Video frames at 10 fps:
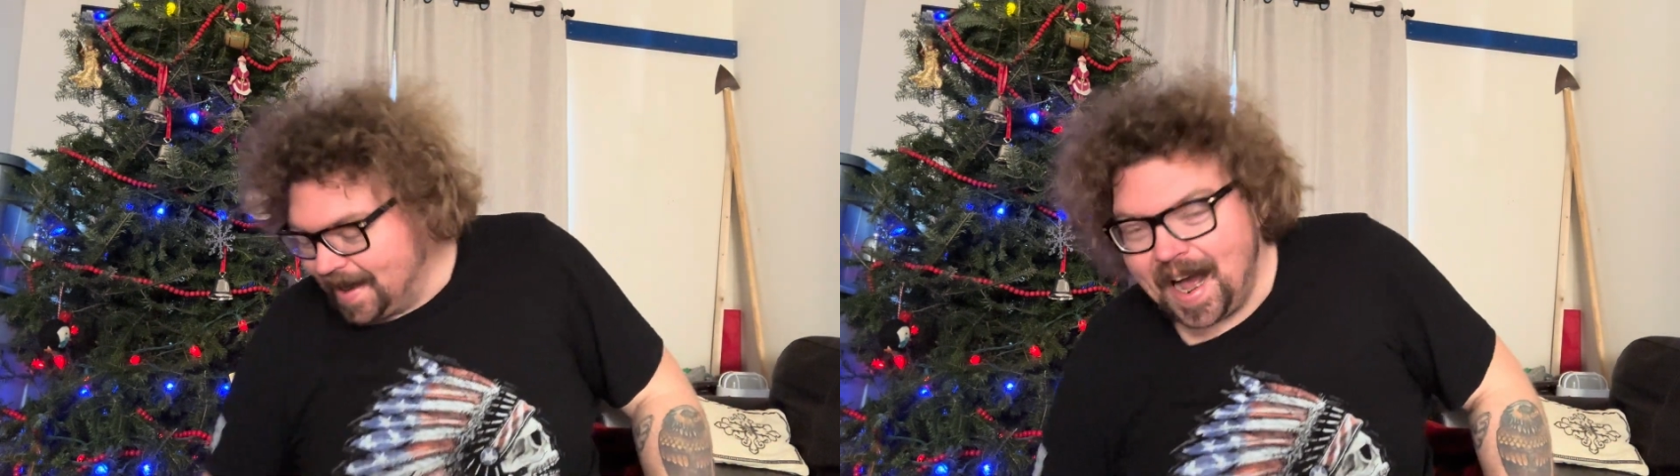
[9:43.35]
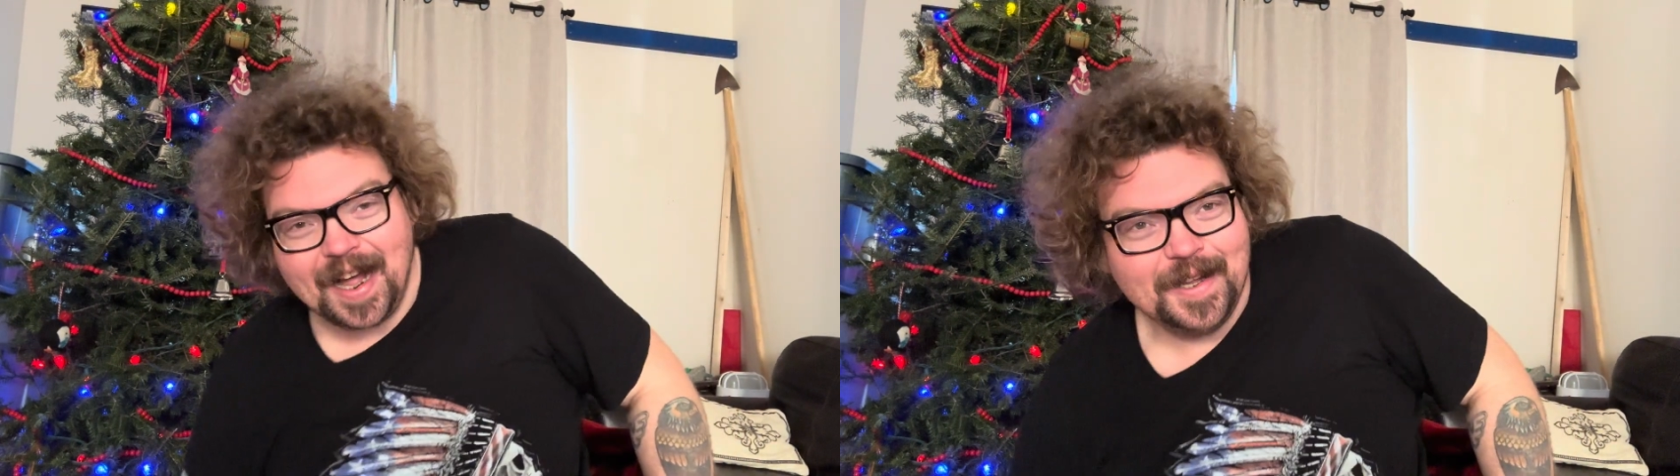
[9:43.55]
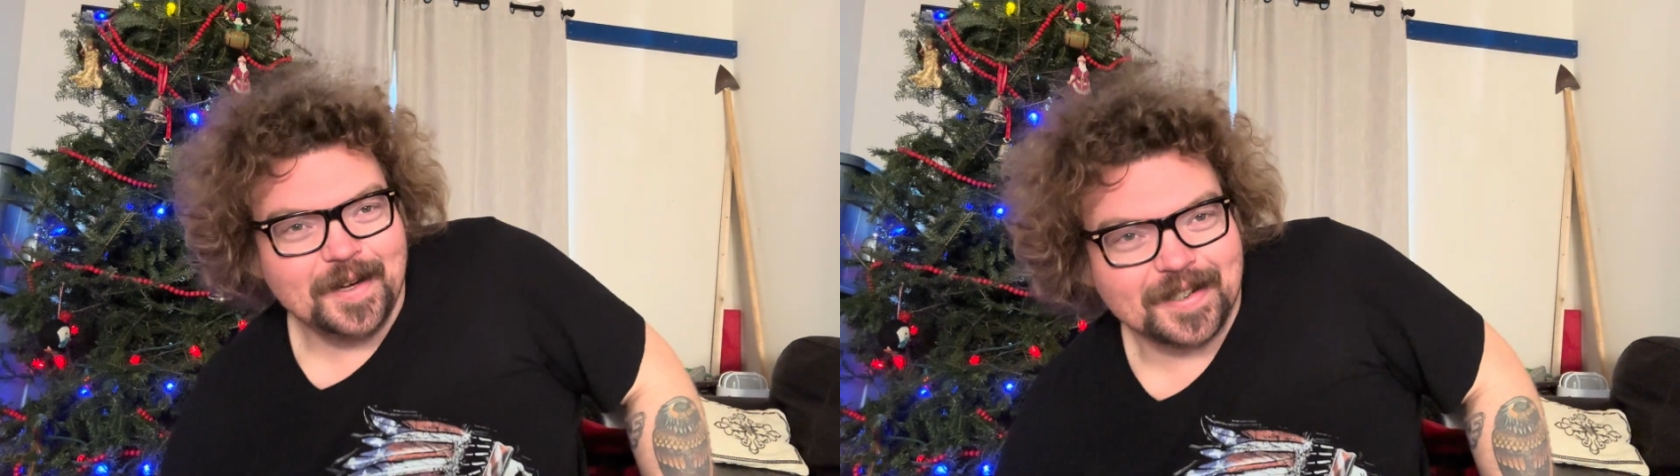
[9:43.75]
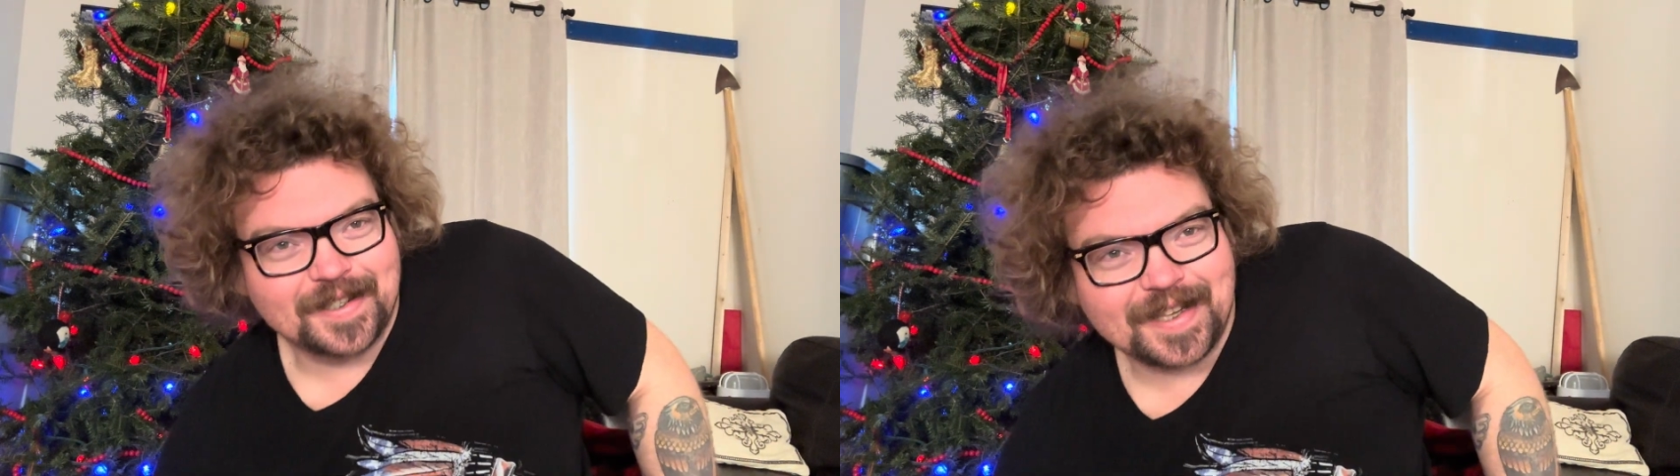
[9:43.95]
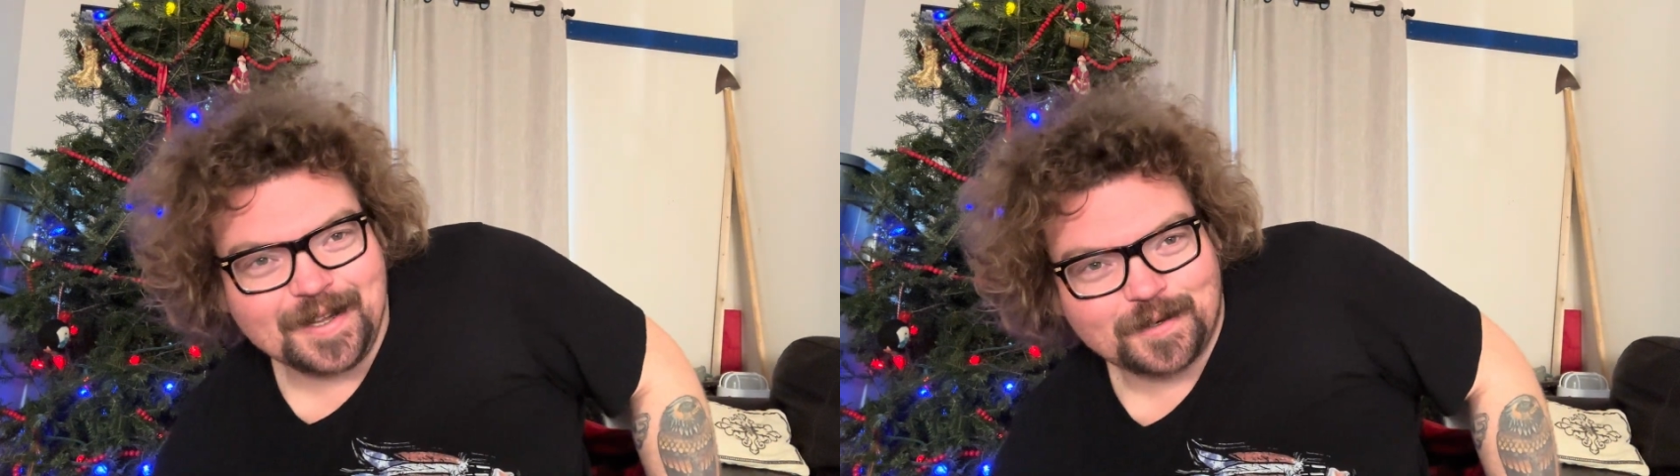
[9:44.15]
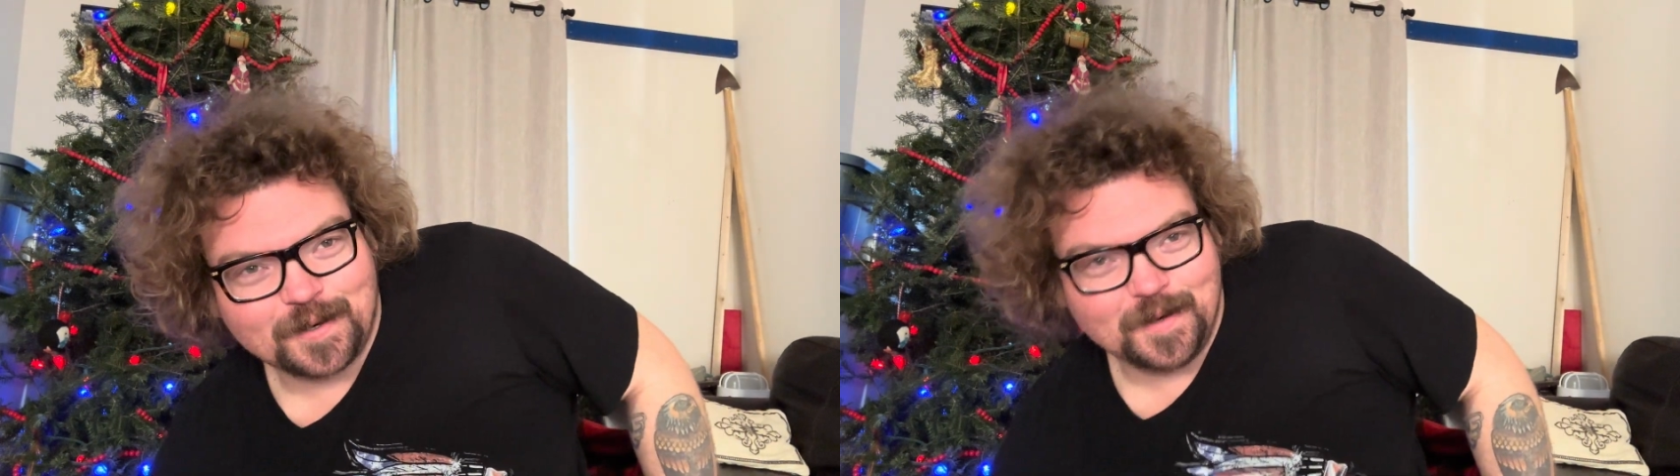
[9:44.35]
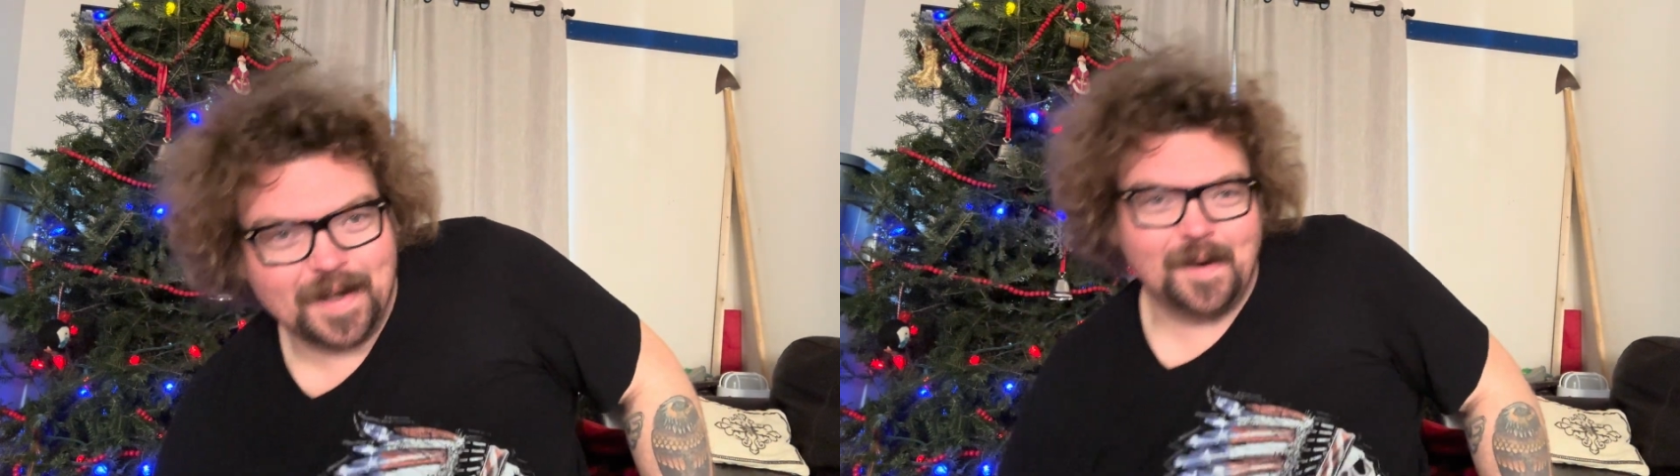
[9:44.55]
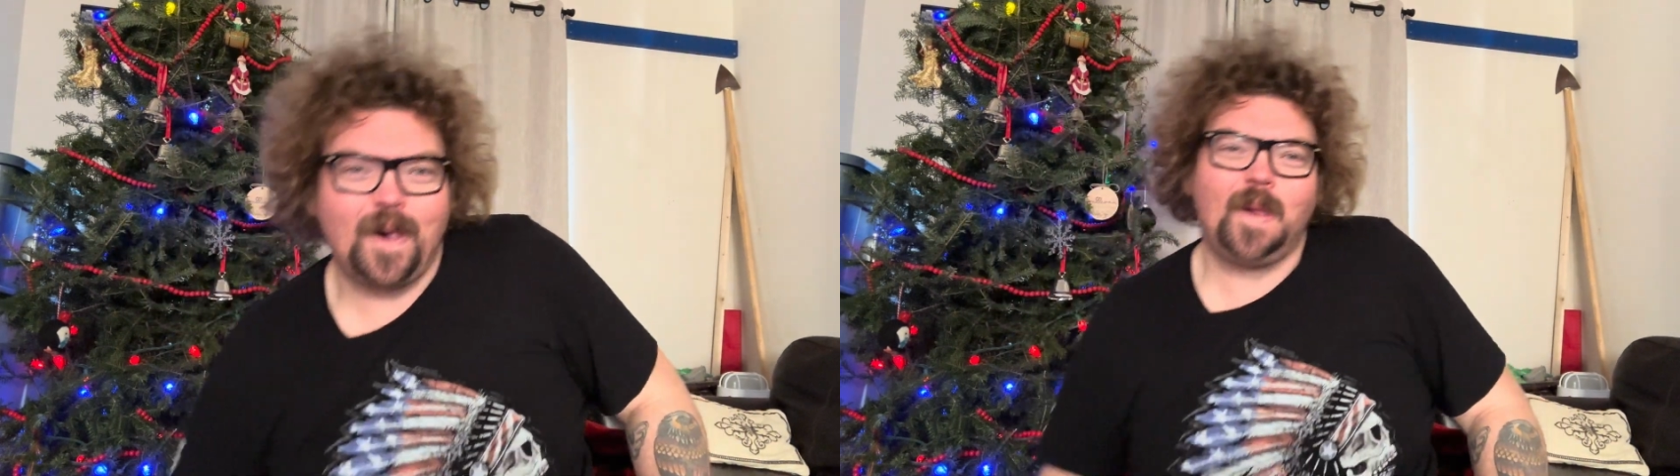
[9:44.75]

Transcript: hot, you could see through it.